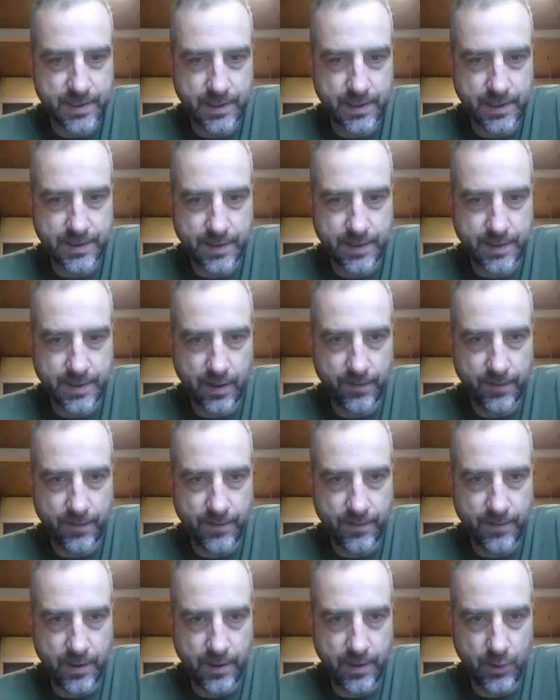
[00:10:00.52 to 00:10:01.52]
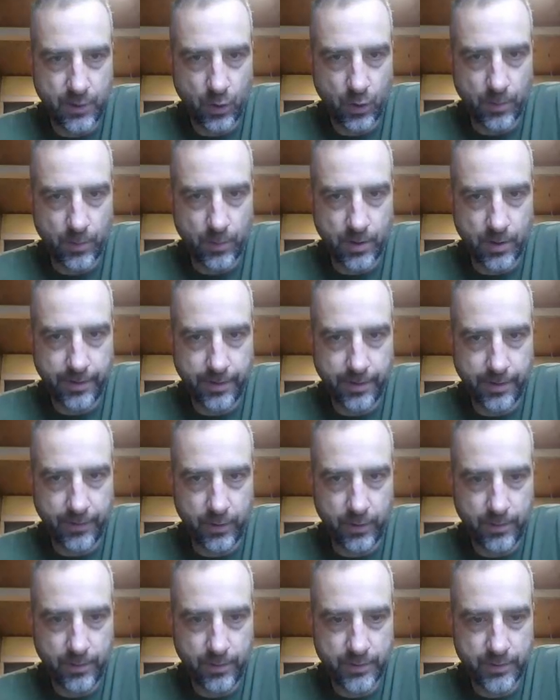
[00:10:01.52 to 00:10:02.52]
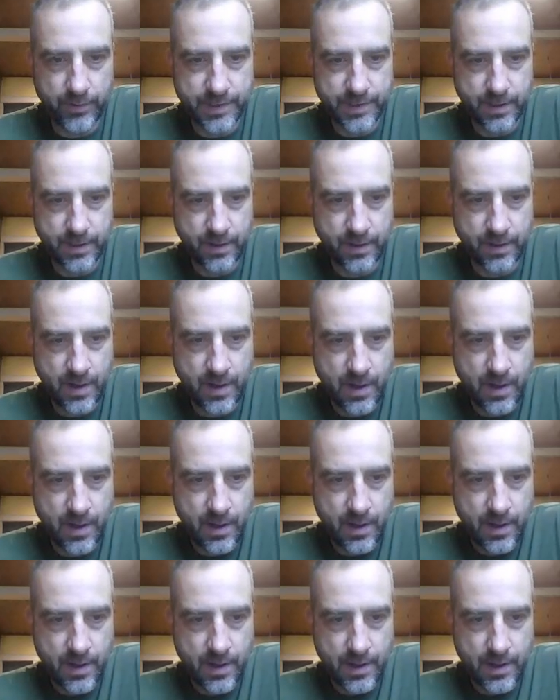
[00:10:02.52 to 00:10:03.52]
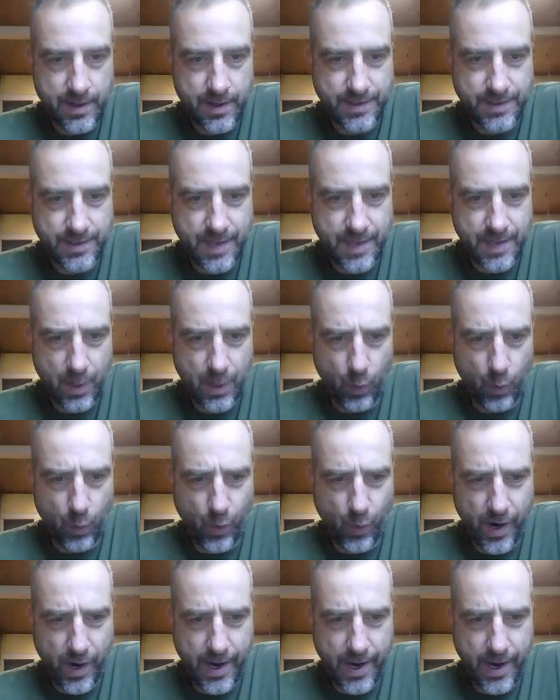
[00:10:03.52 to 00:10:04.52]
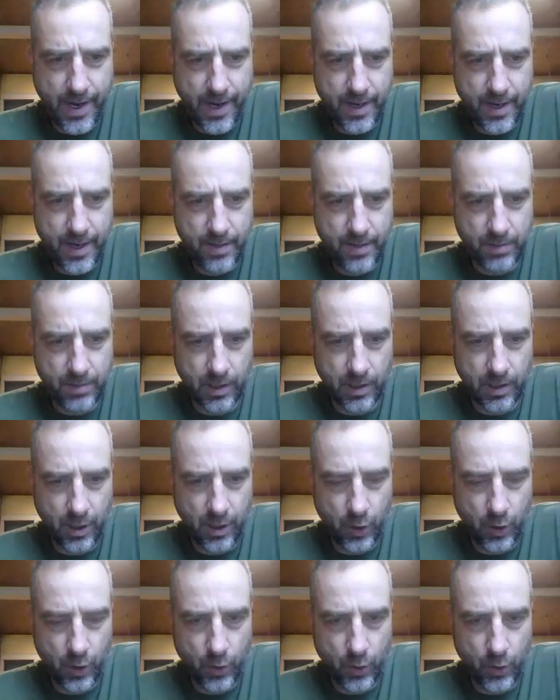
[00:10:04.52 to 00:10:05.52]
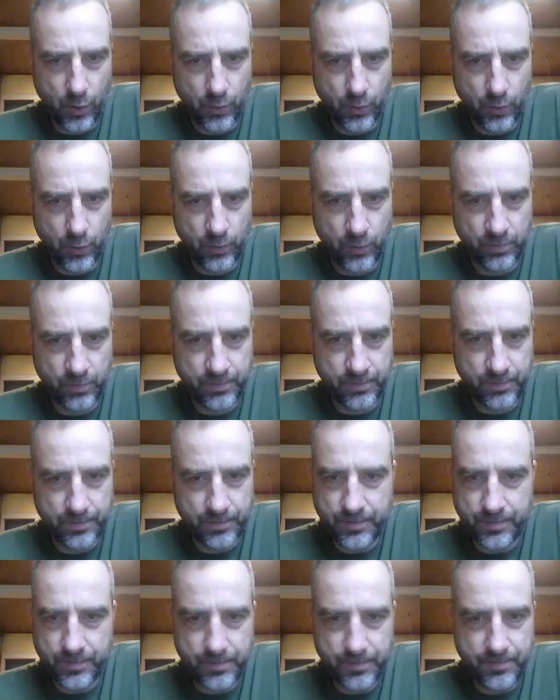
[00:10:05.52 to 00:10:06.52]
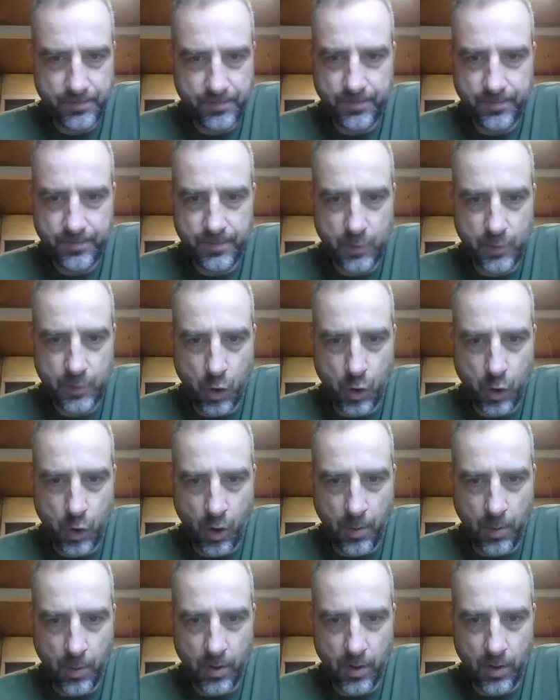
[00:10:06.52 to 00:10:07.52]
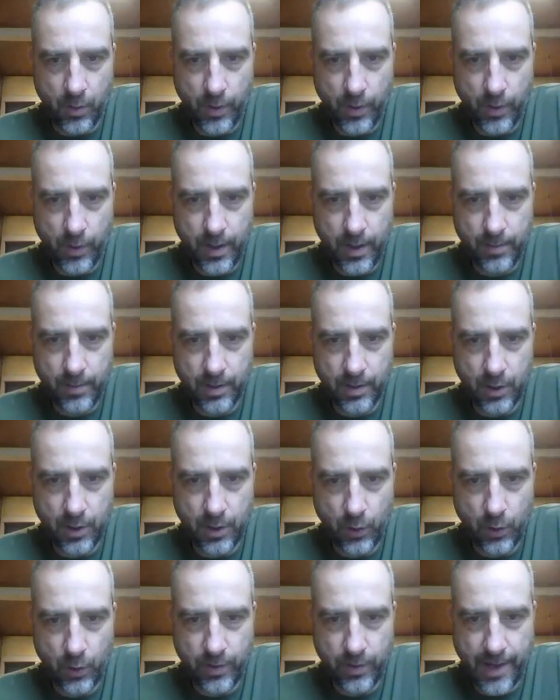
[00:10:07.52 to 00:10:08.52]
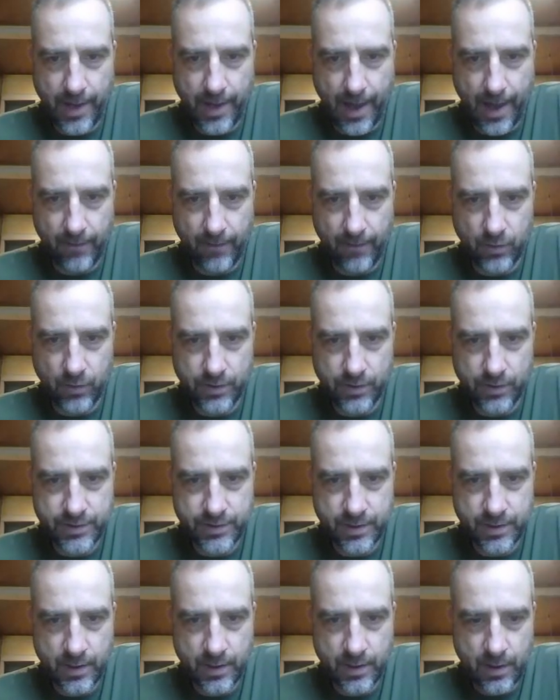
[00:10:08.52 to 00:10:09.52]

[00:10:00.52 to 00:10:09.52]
instead of the normal 30%. Is that way below normal, way below the average?